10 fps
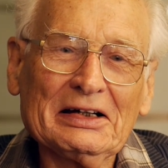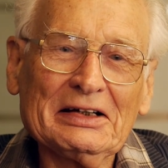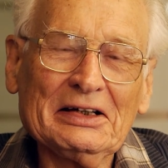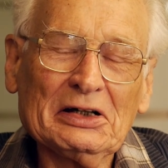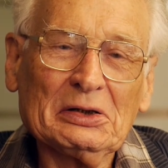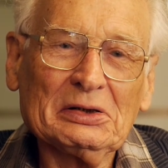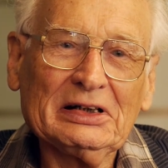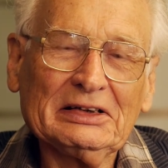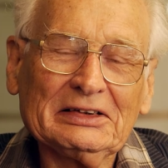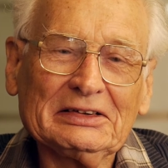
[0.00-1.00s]
Now,
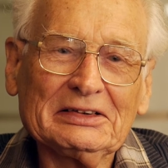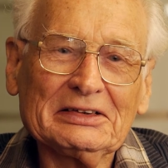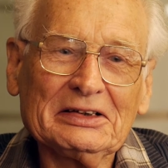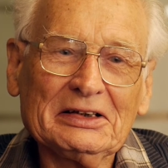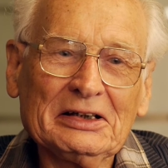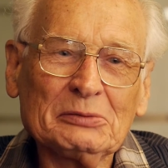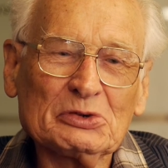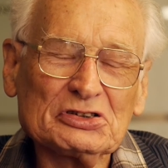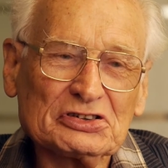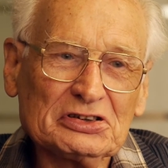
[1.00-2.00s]
it
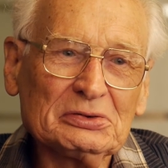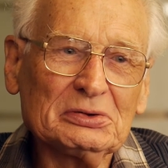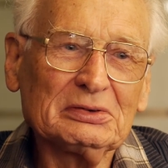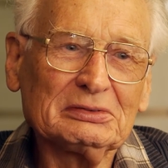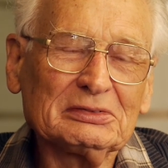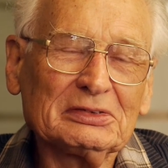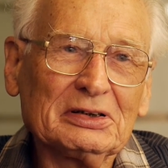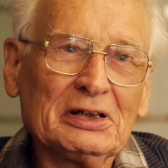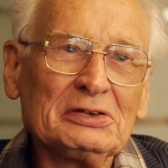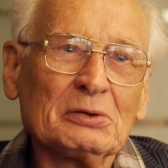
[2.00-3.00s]
was still
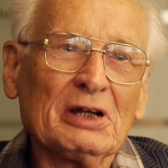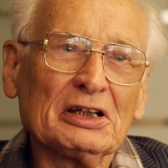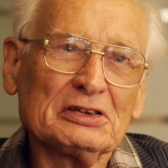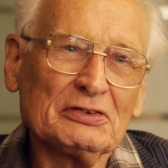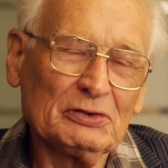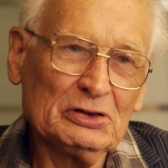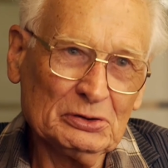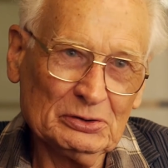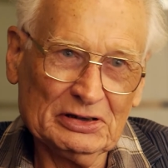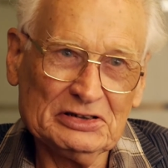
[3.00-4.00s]
in the relatively
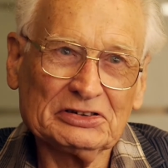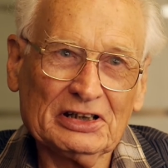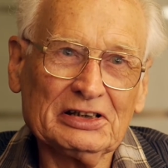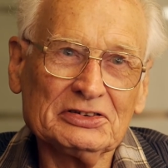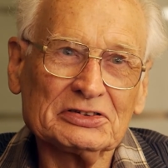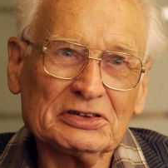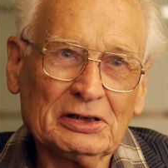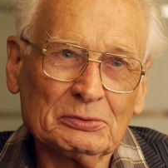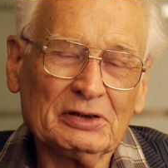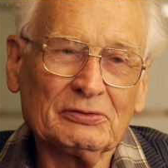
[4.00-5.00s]
early stages,
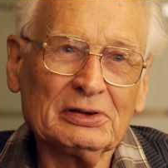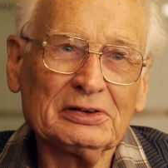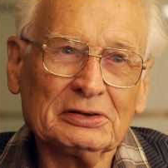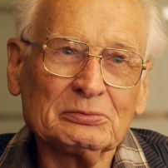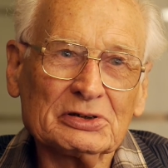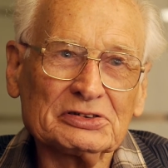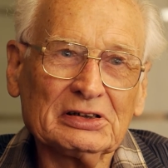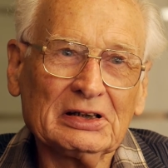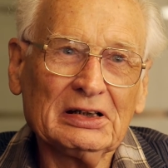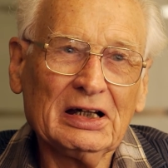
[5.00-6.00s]
however, and it was
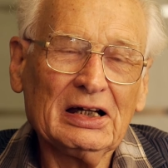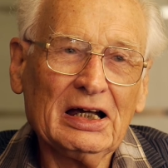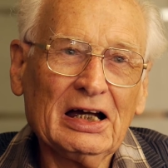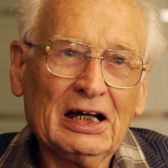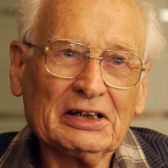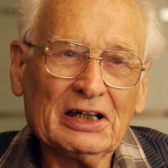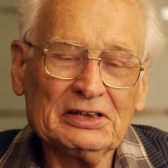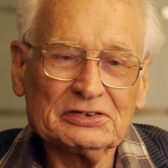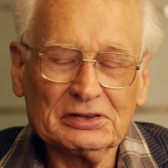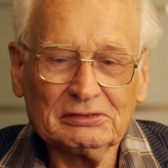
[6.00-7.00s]
a
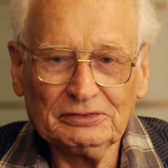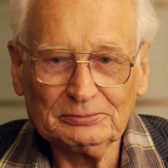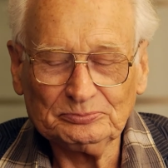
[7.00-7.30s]
case of